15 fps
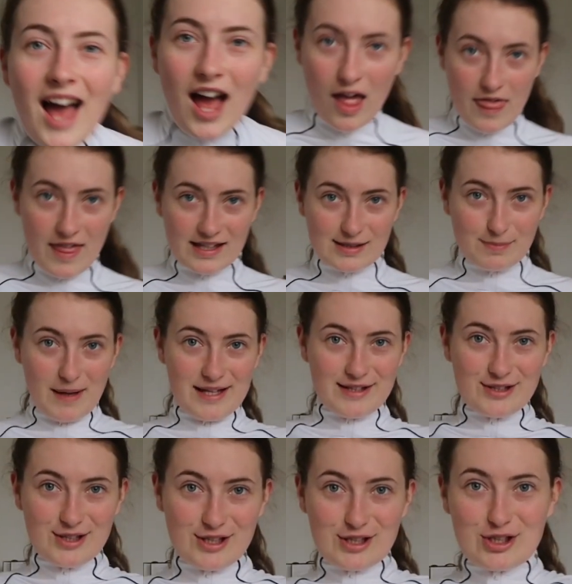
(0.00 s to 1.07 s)
and this
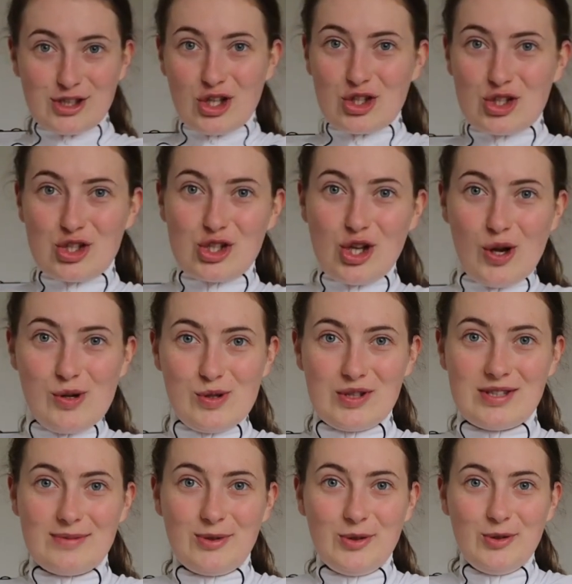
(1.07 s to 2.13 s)
space looks so
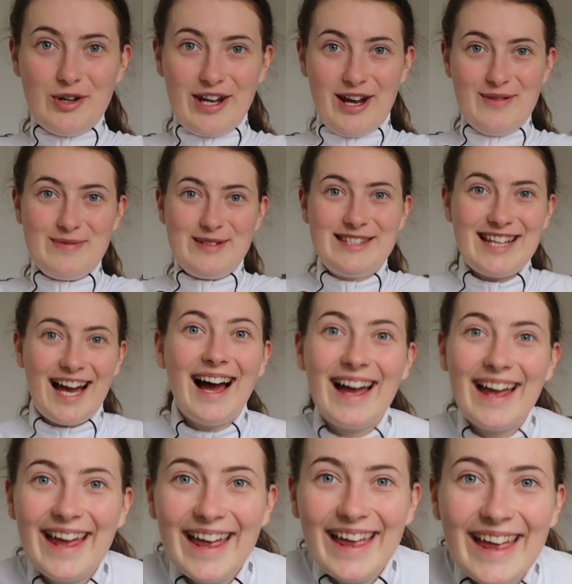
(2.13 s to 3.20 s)
small and I'm sat
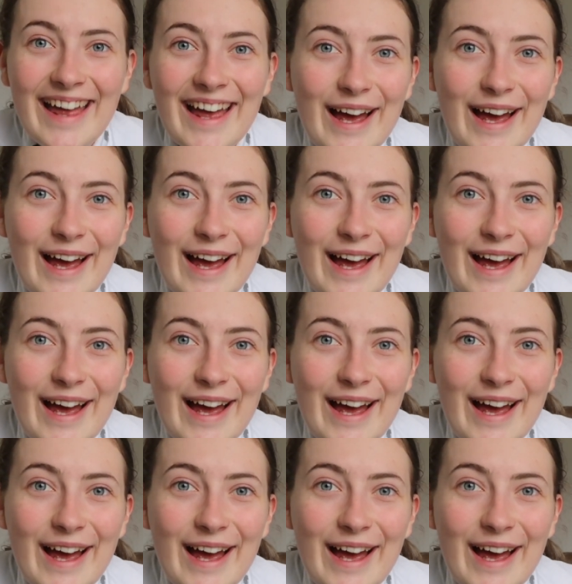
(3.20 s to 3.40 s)
here,